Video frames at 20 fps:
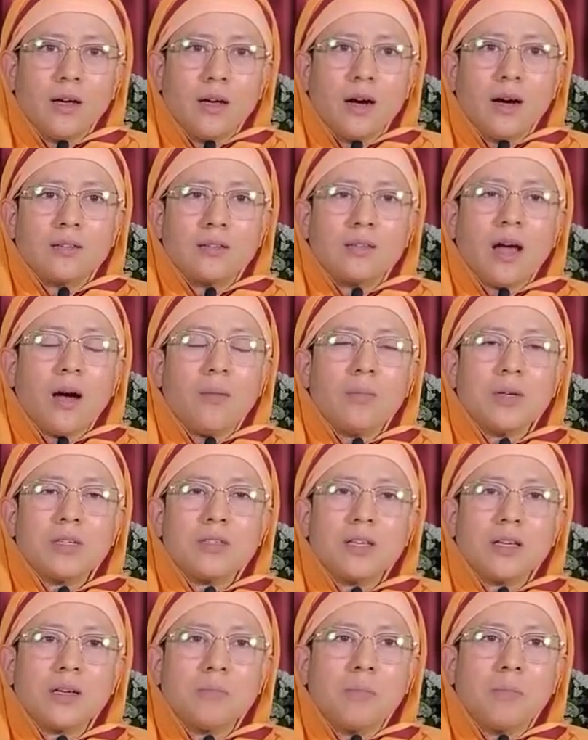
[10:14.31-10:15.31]
A
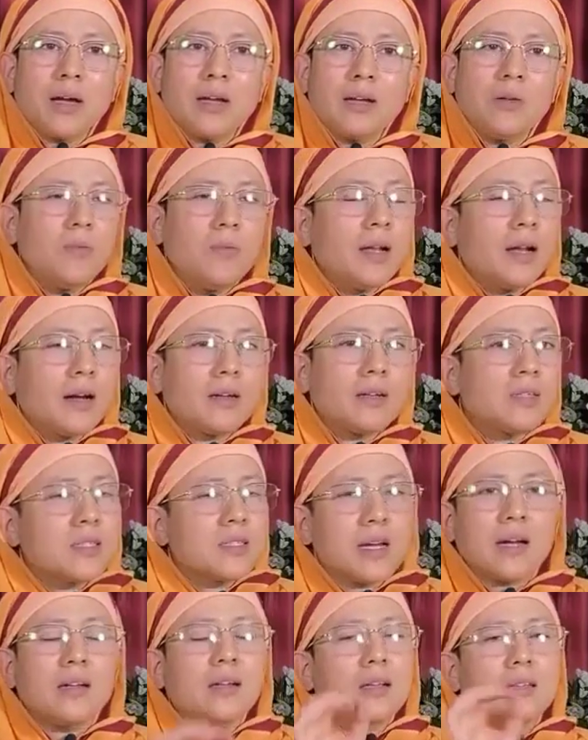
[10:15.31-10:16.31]
tamasic mind will
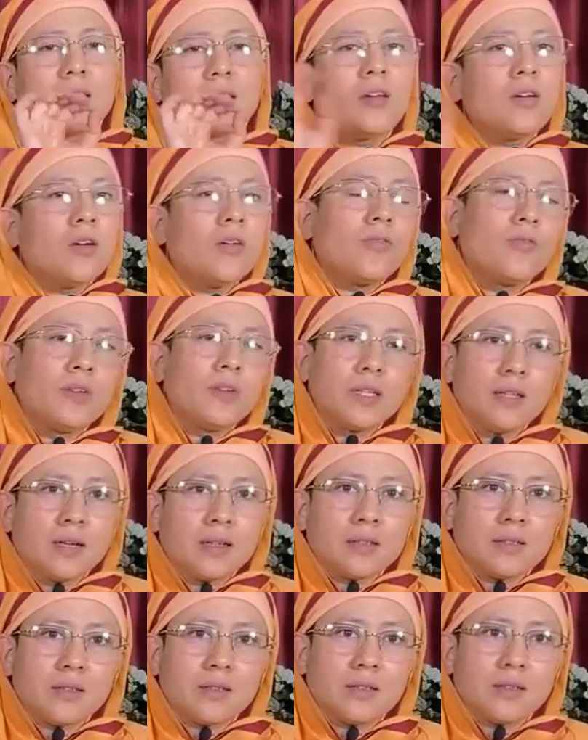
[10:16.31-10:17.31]
understand nothing of
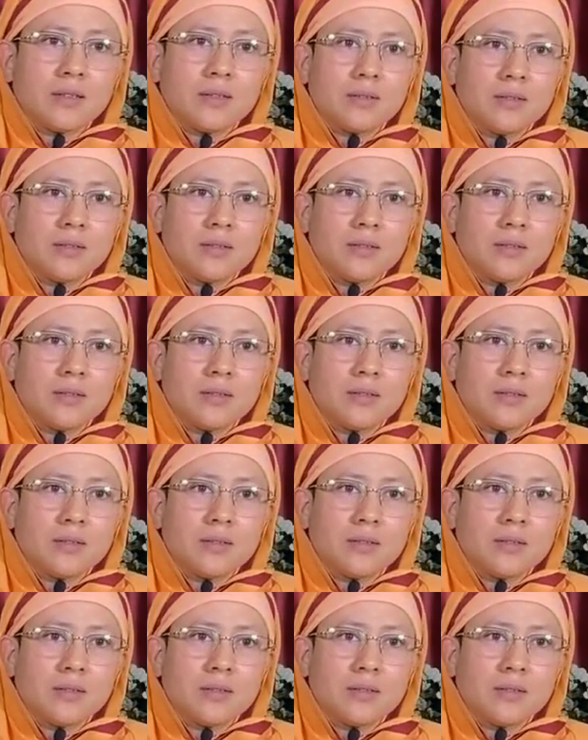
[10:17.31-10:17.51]
Vedanta.